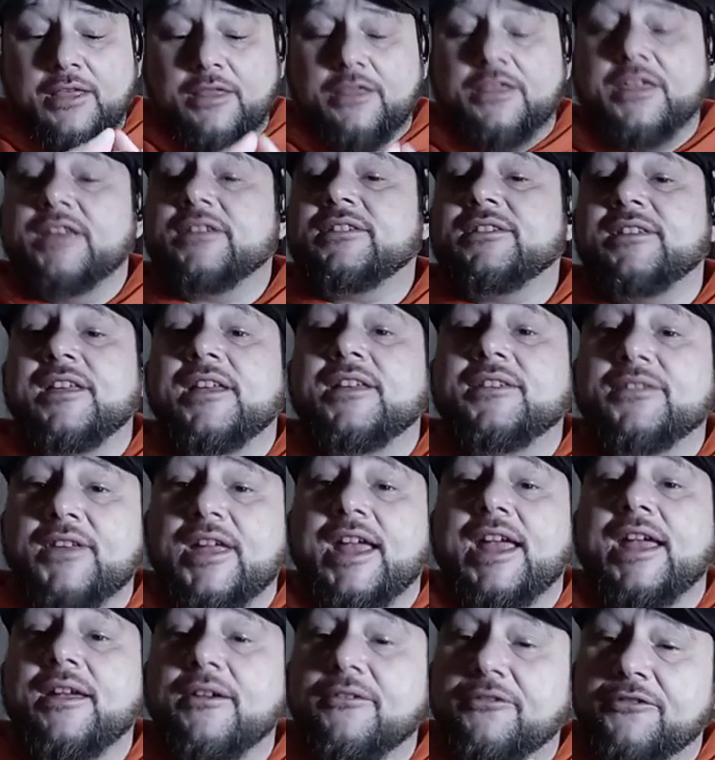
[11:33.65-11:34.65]
This is
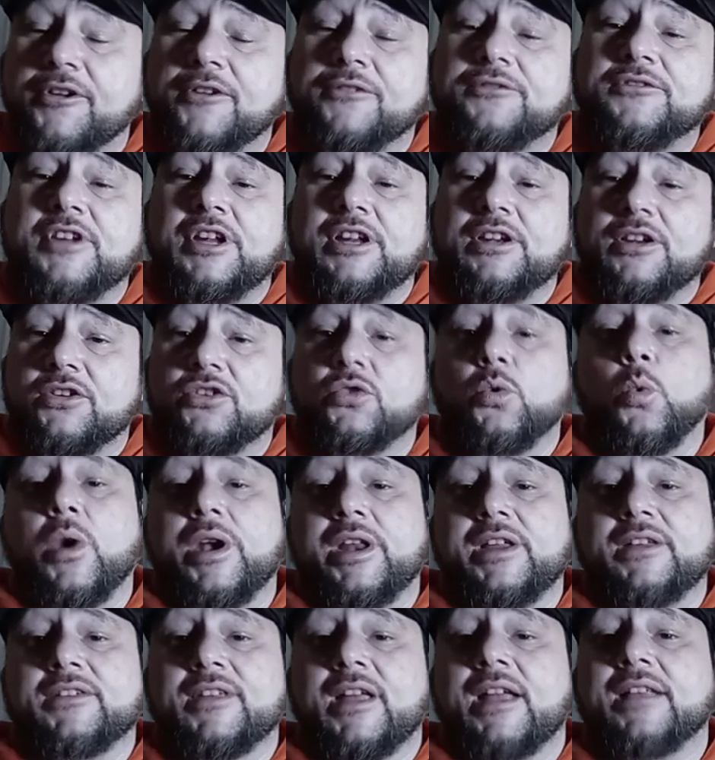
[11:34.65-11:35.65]
a 15 to
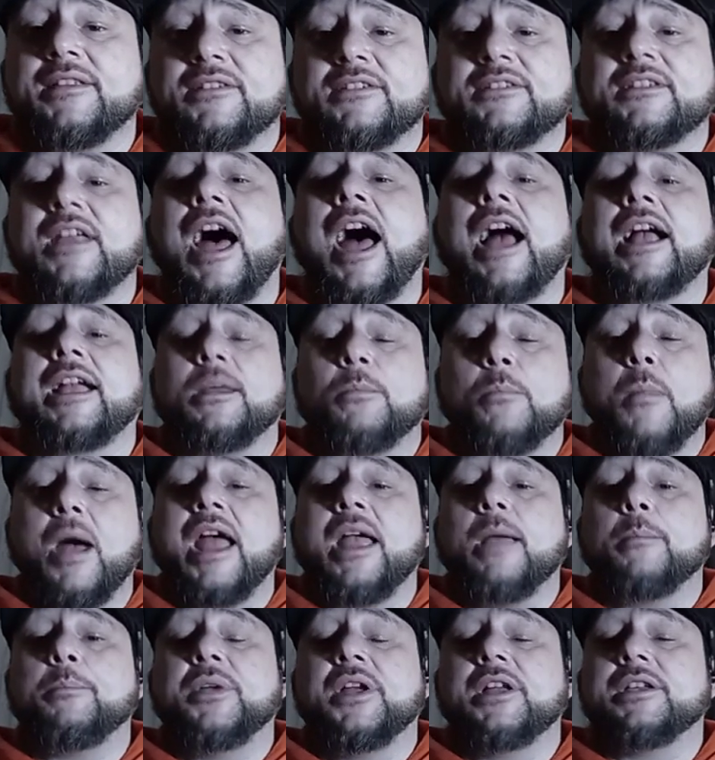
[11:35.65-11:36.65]
20 cent stock, in
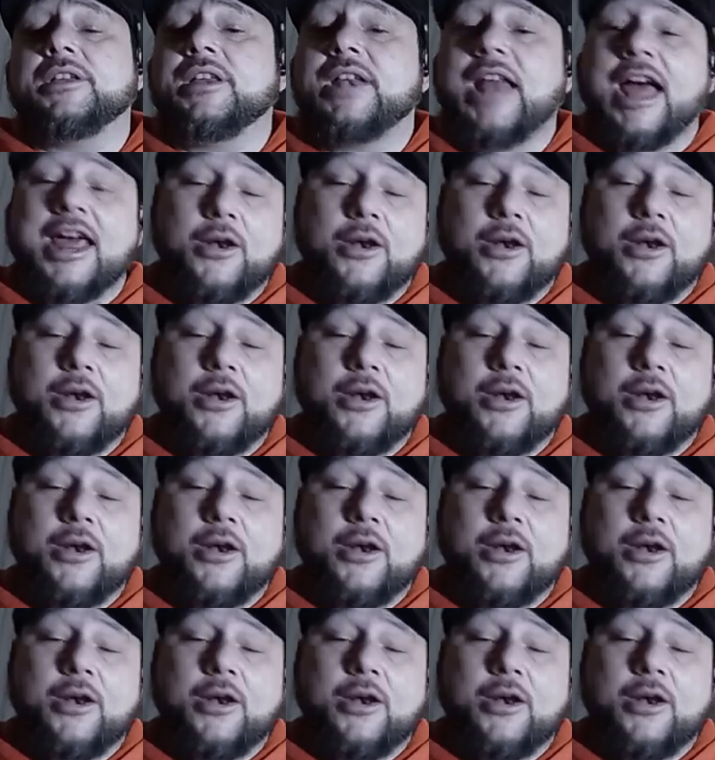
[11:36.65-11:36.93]
my opinion.